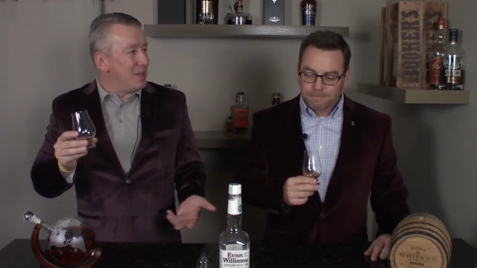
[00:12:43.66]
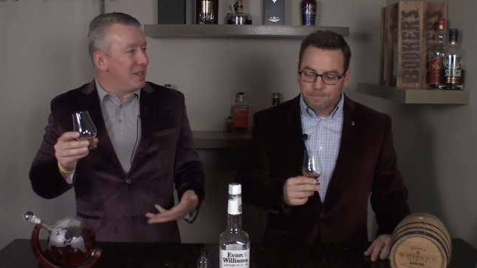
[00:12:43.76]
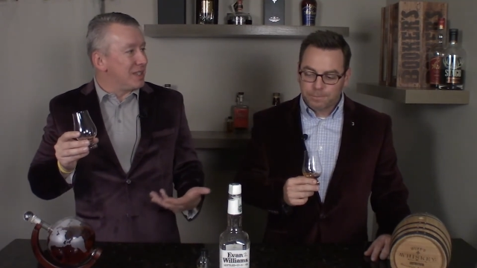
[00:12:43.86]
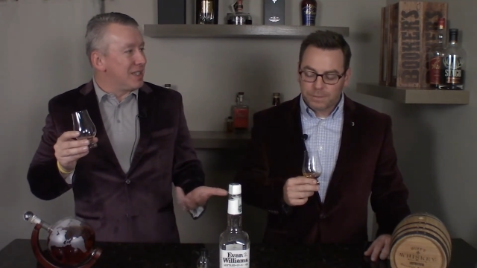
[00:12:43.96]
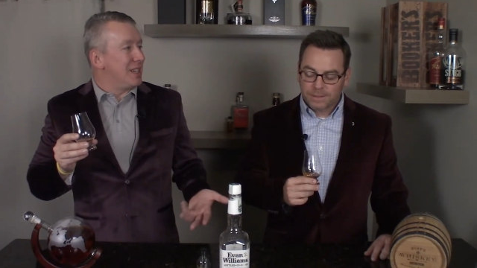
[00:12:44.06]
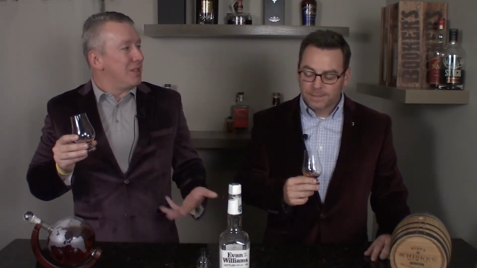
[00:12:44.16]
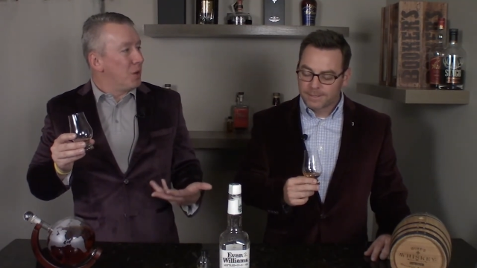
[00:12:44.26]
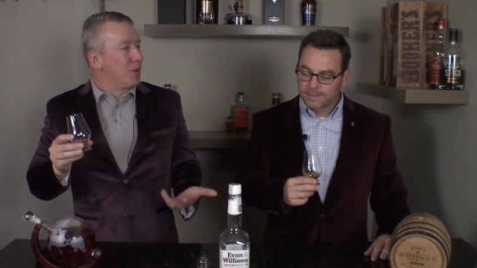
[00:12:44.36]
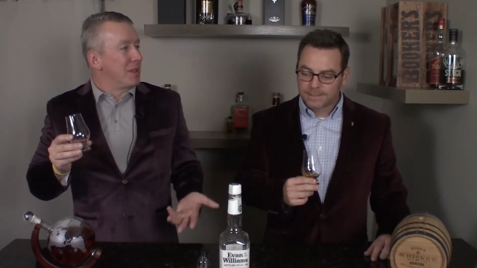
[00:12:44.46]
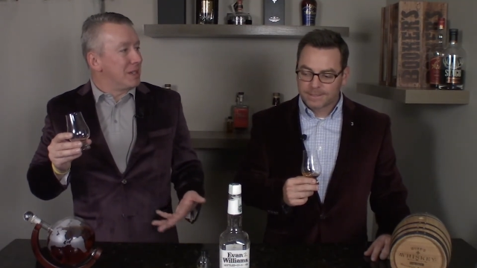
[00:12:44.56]
Speaker 1: a, it's not
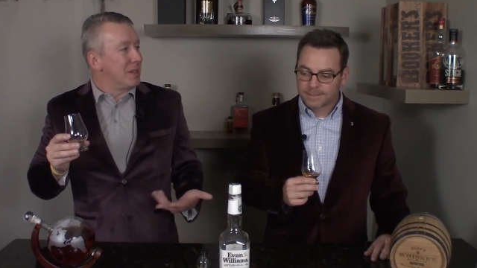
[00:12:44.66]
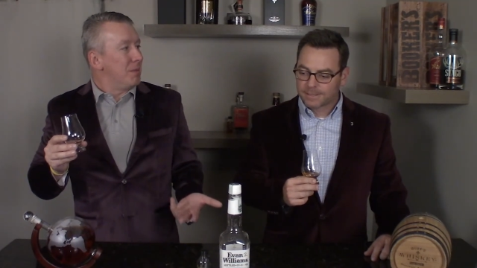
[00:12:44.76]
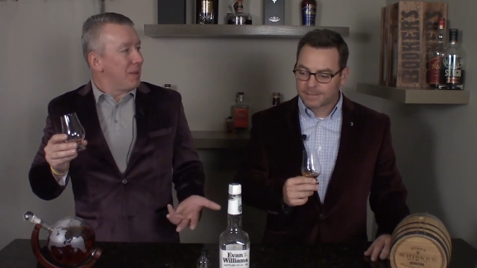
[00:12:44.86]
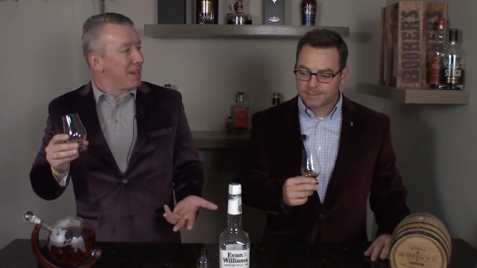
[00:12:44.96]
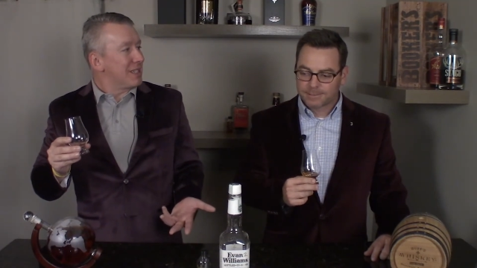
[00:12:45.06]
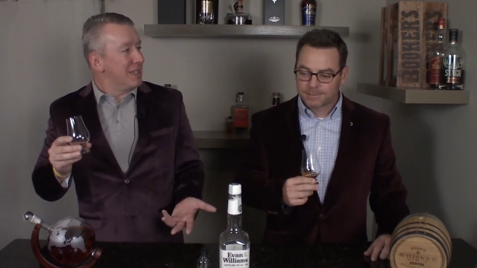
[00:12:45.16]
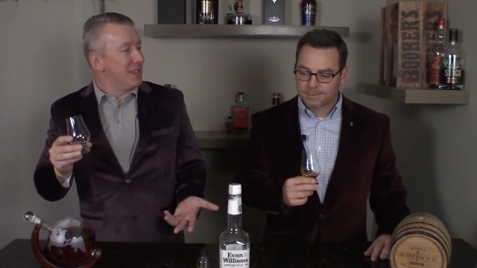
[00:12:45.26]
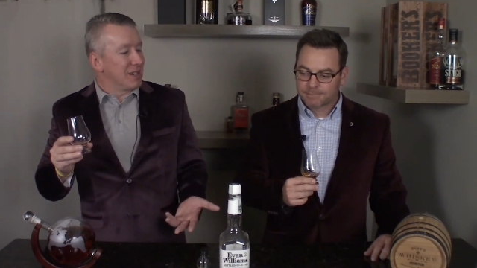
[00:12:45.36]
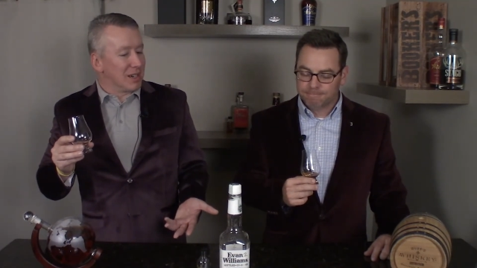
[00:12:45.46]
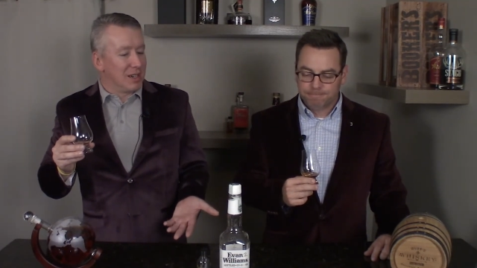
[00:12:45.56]
overly complex
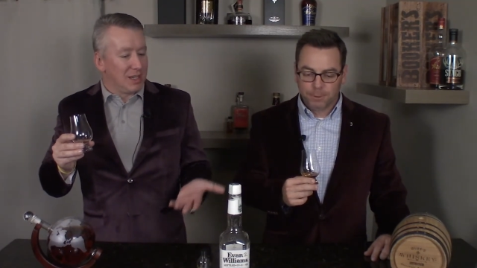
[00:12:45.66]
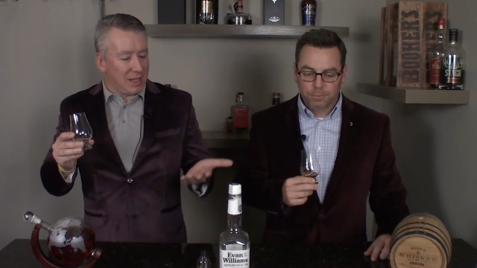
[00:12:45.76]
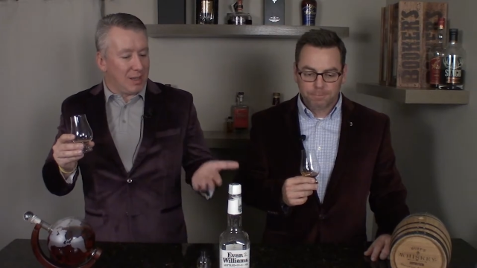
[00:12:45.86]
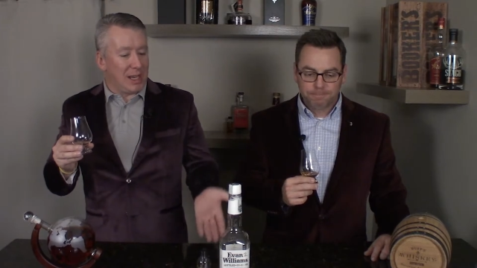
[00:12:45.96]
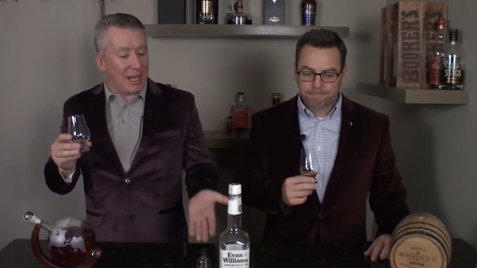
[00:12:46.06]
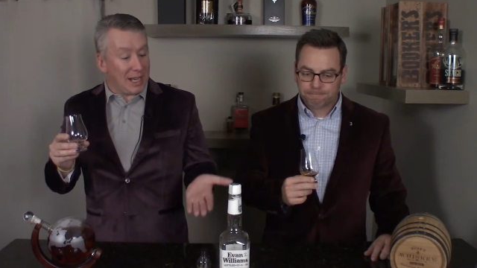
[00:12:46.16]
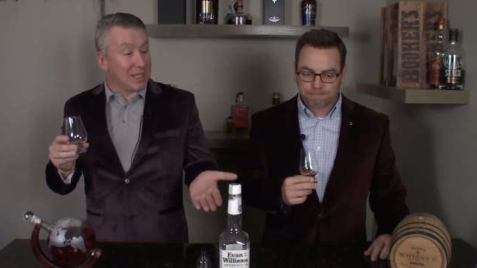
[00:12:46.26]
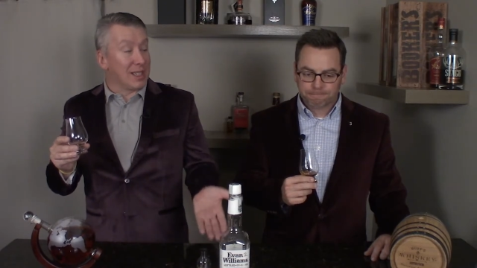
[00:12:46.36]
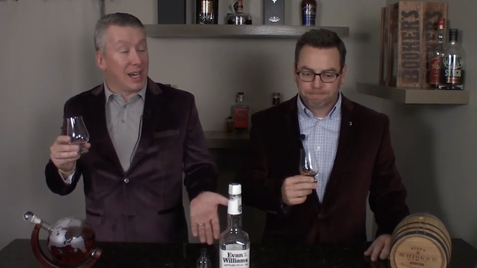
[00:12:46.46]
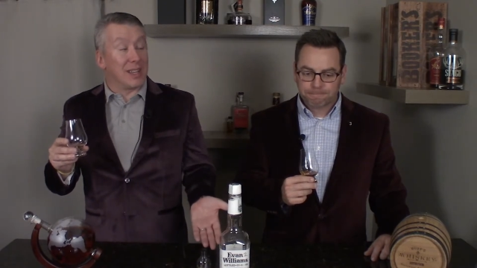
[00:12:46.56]
either. Nope. And it
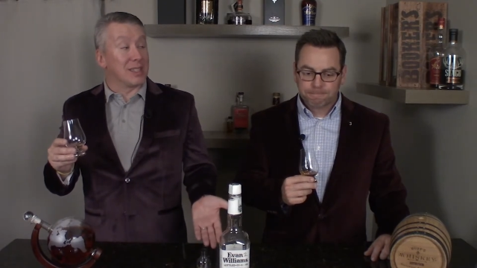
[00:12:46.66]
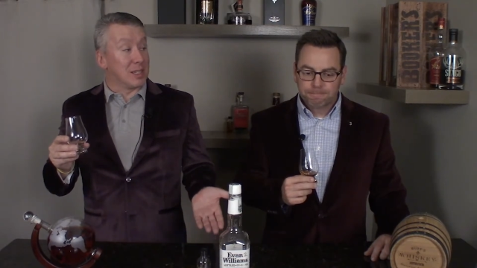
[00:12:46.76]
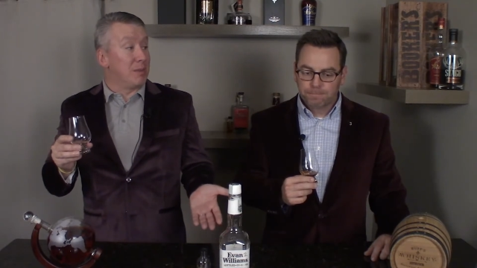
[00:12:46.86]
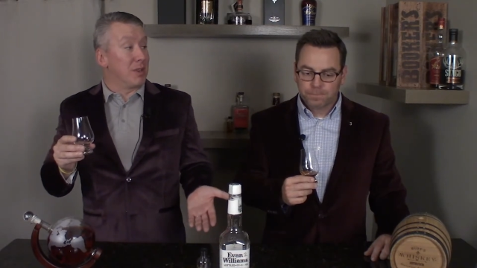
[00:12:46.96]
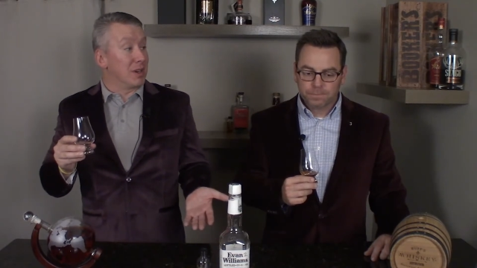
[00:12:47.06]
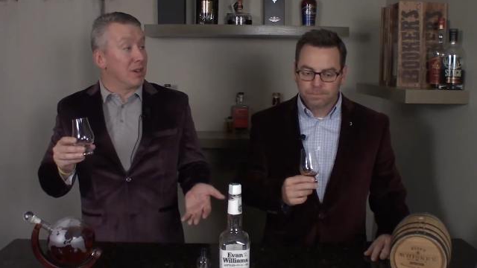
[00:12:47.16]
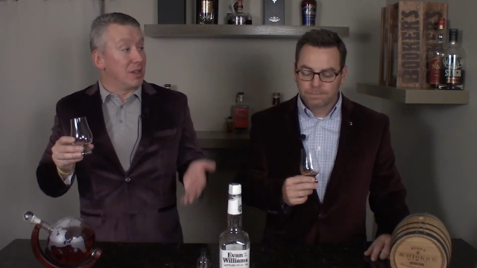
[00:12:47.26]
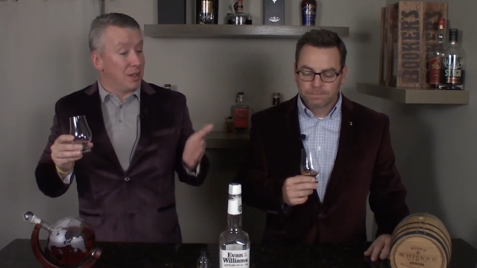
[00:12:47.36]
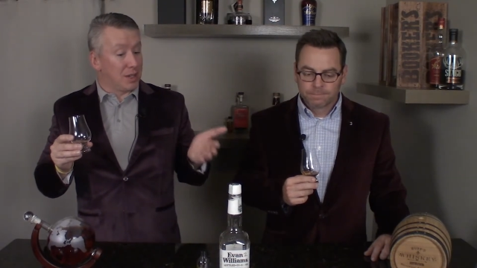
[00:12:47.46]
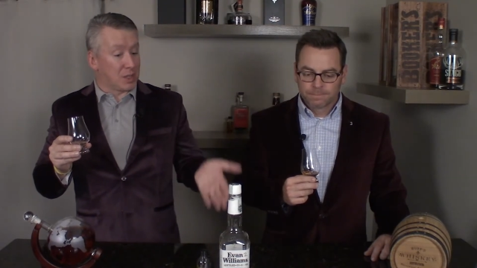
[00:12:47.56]
has a lot of similar,
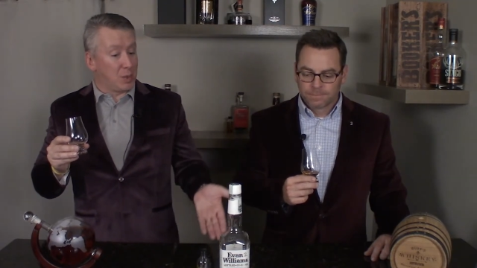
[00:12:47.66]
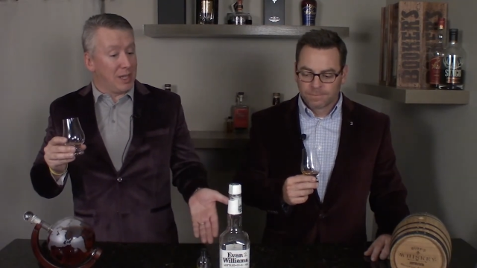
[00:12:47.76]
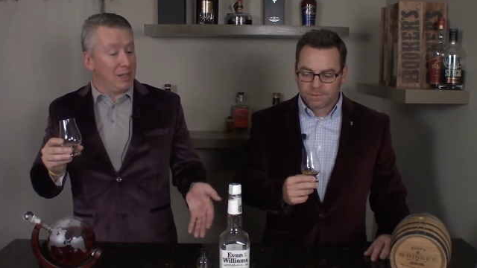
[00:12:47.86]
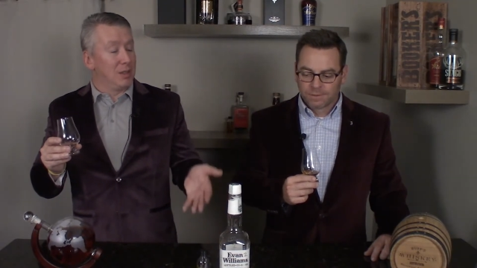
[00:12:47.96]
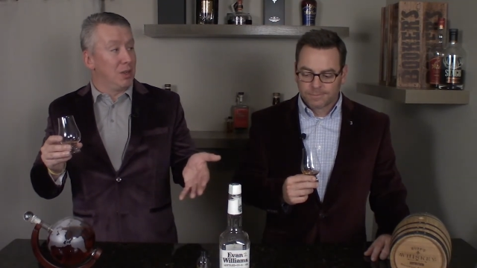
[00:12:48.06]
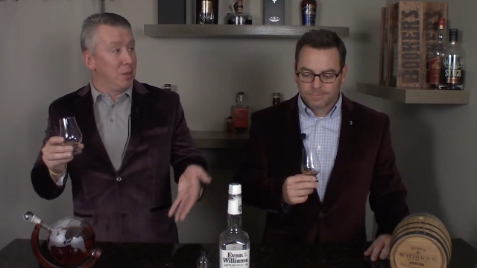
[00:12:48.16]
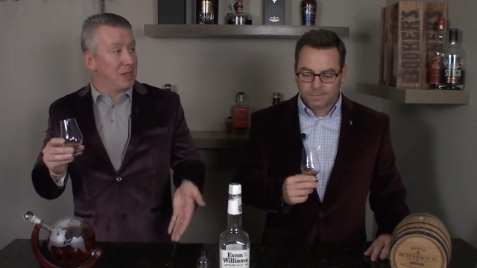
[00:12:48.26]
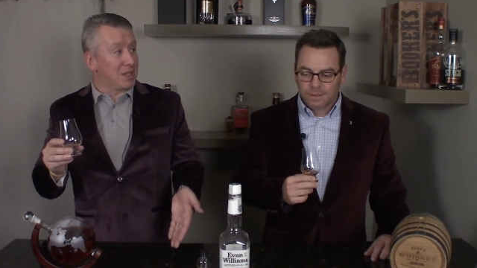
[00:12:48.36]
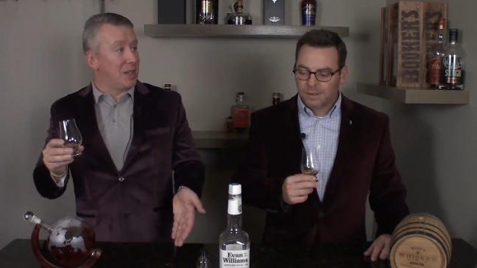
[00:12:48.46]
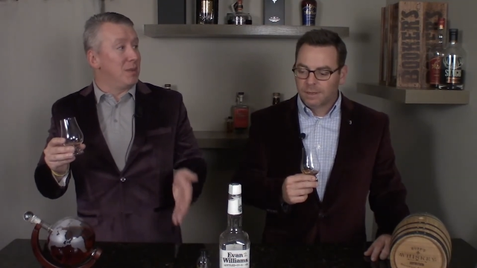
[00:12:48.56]
a sweet, a little
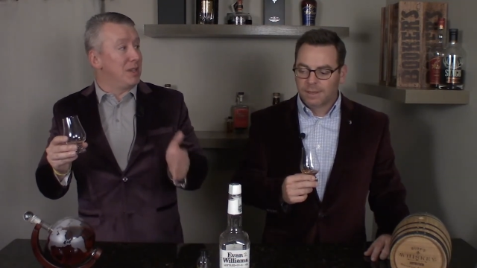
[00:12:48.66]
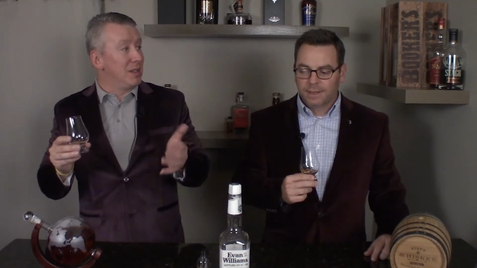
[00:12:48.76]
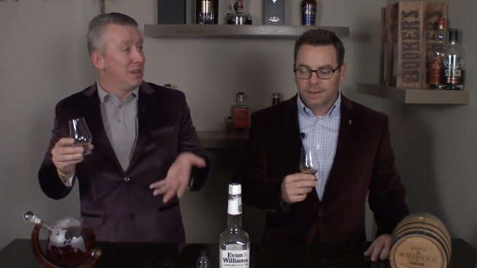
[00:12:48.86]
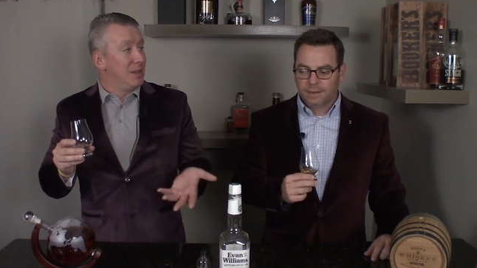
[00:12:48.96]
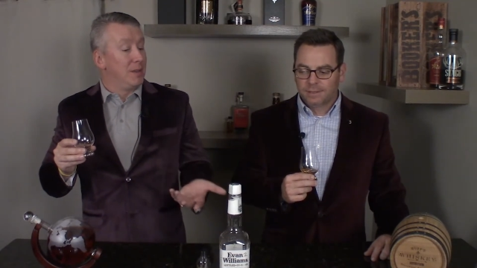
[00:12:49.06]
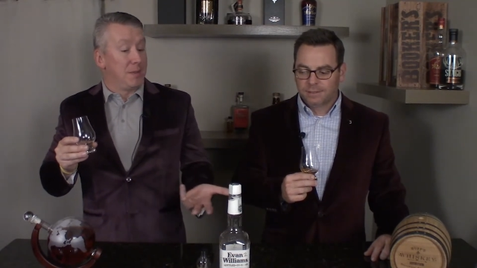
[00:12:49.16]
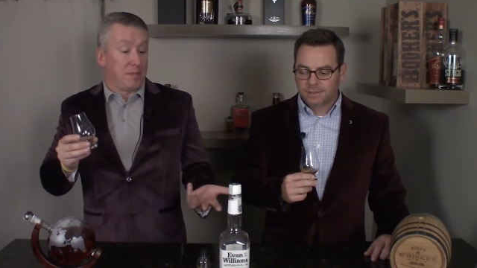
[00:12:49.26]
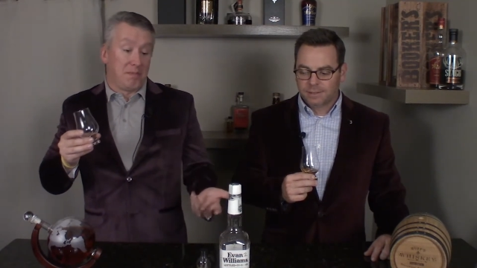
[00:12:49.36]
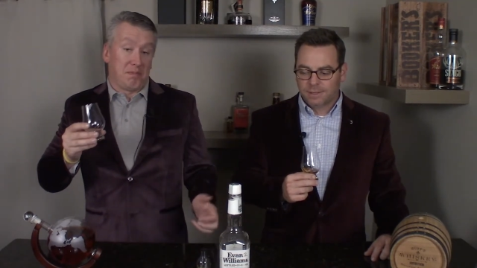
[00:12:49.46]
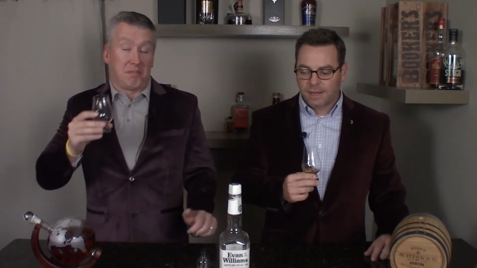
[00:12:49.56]
bit of cinnamon. Again, it's just